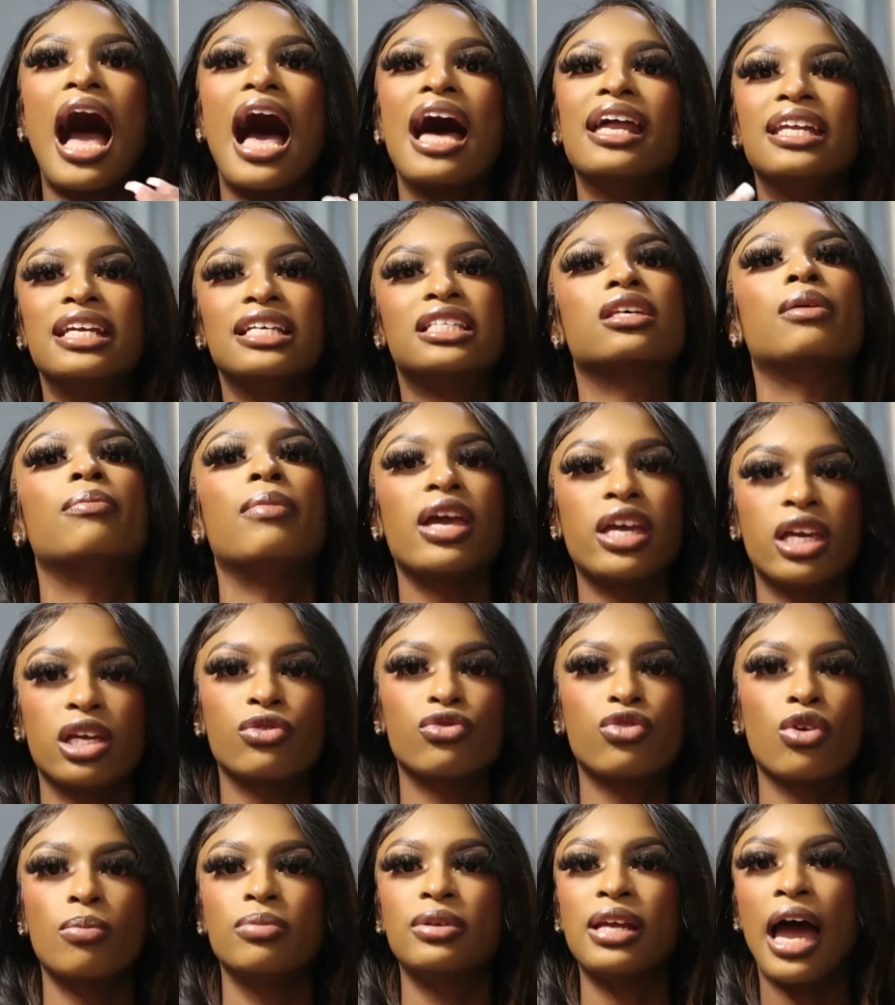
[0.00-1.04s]
I need to make
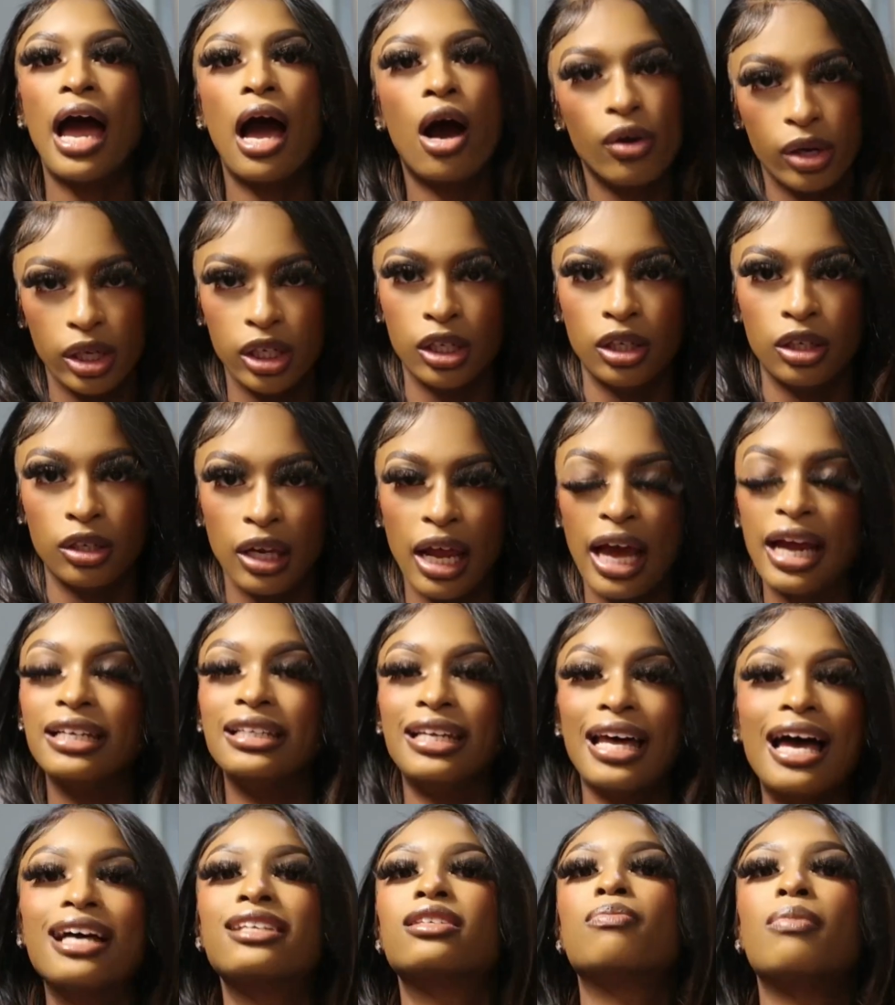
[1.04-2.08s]
it from down here.
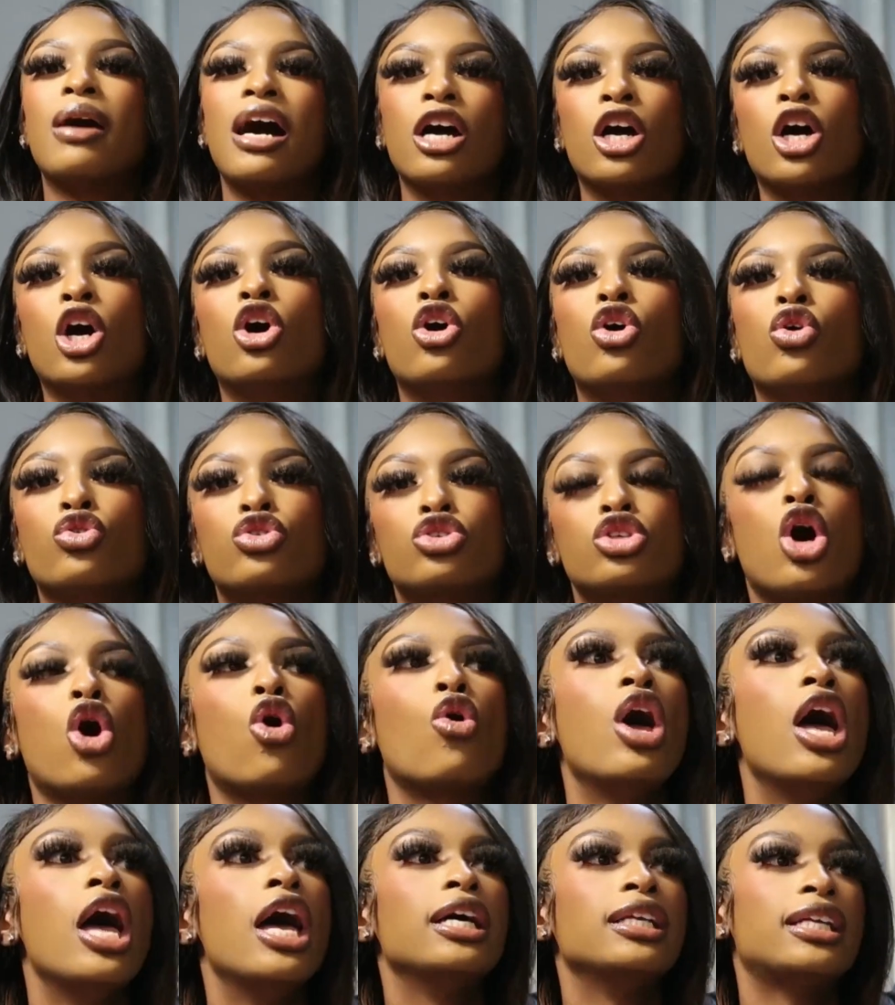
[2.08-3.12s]
Like, that's my goal.
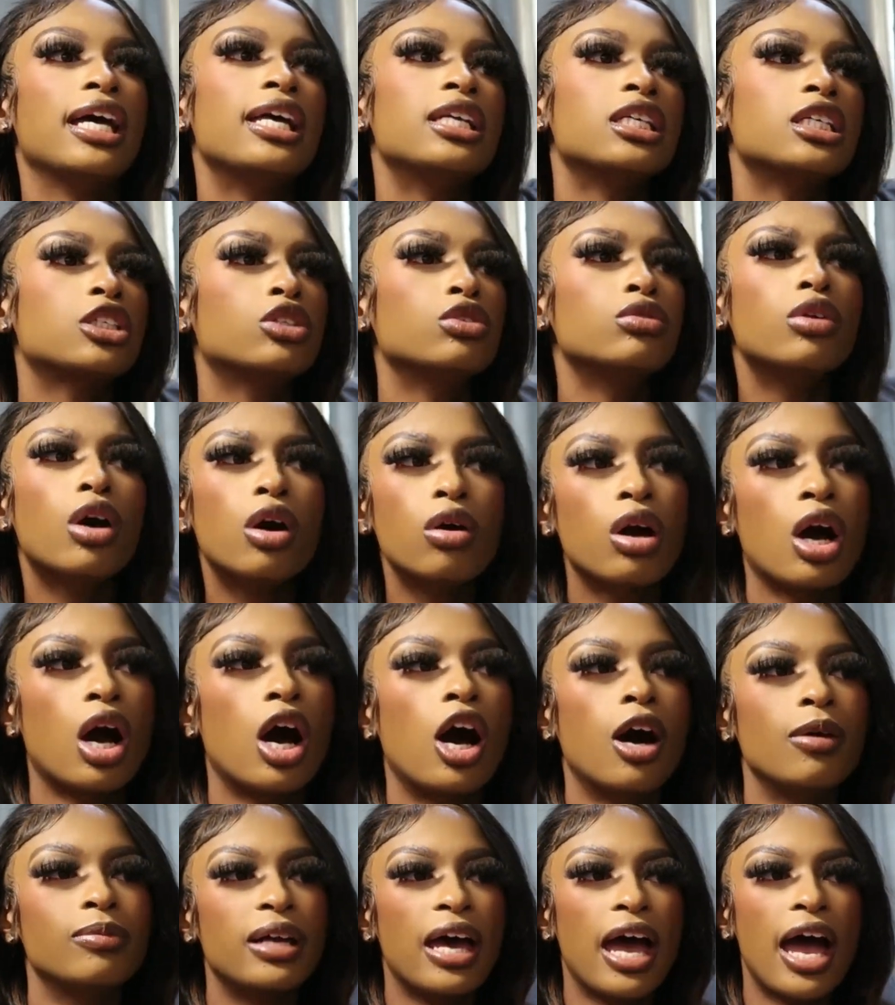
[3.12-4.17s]
So they just, you know,
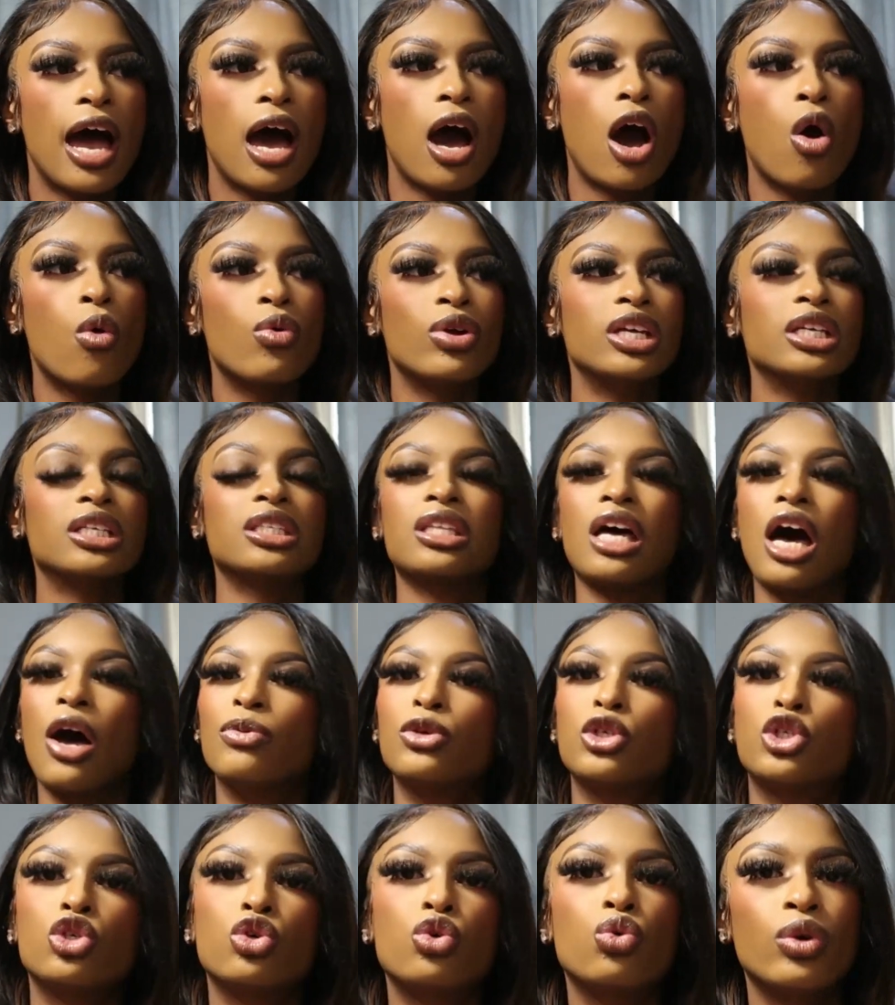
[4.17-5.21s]
calm down. When they stop
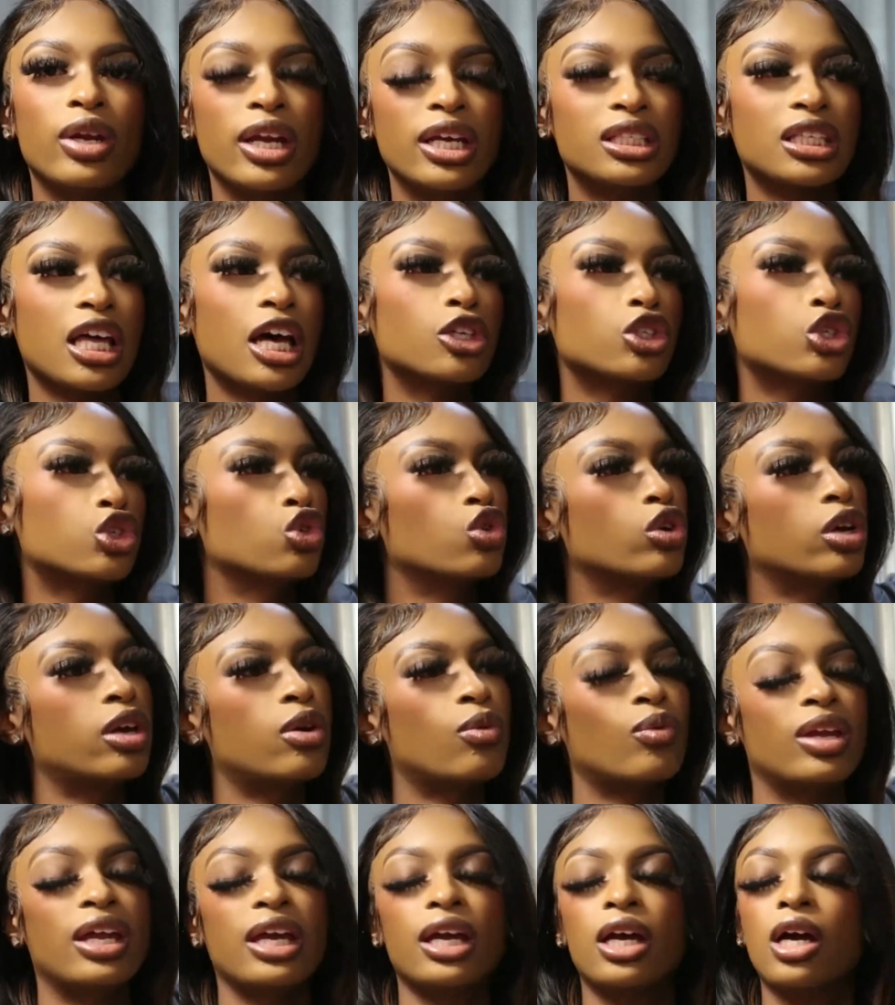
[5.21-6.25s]
shooting,
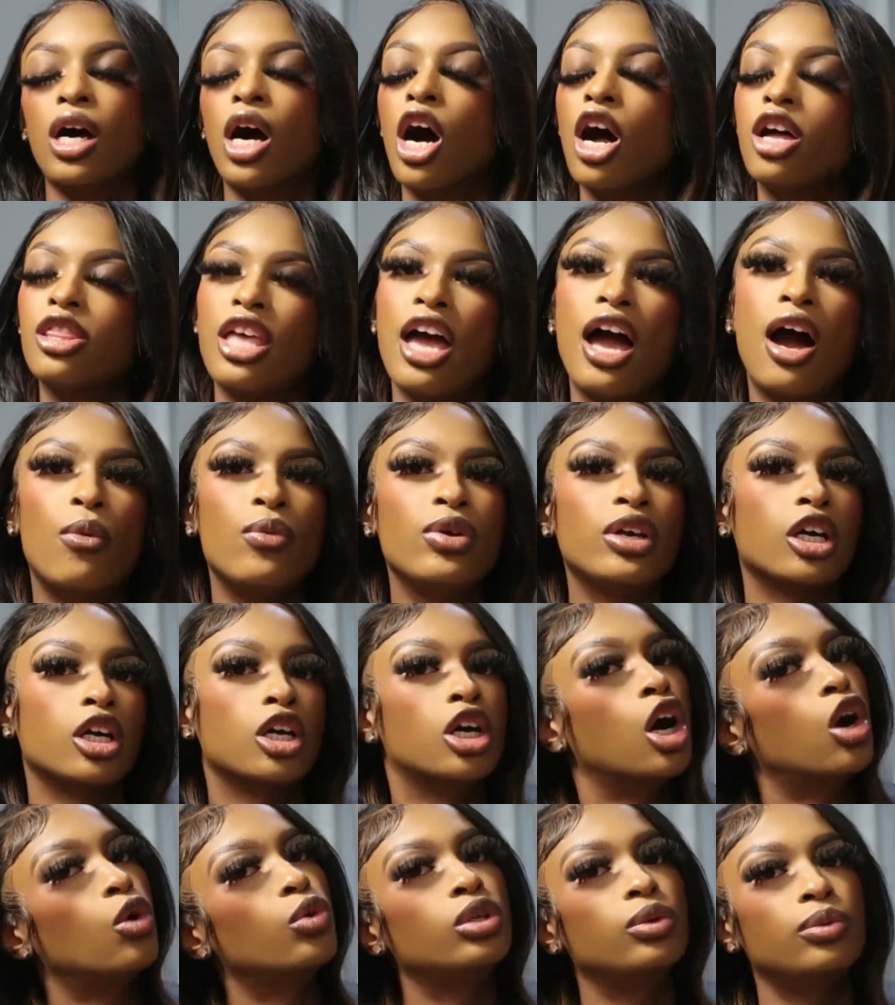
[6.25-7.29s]
when they calm down, we could
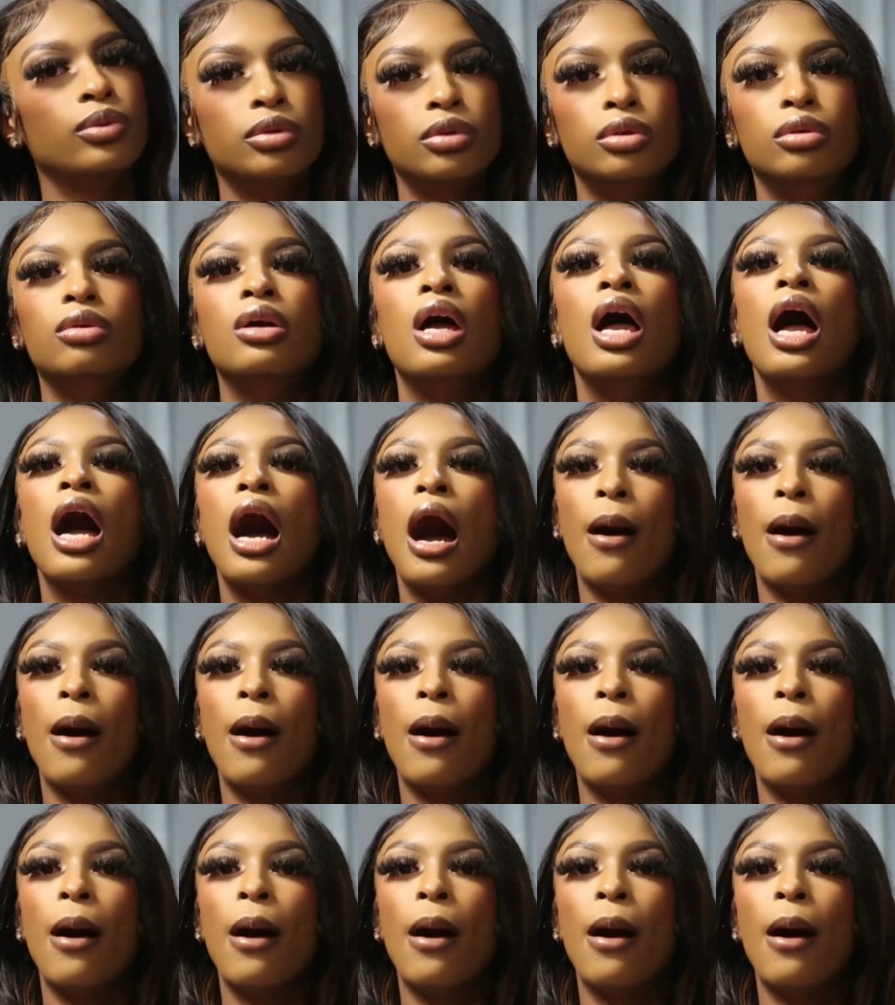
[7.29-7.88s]
go to woo.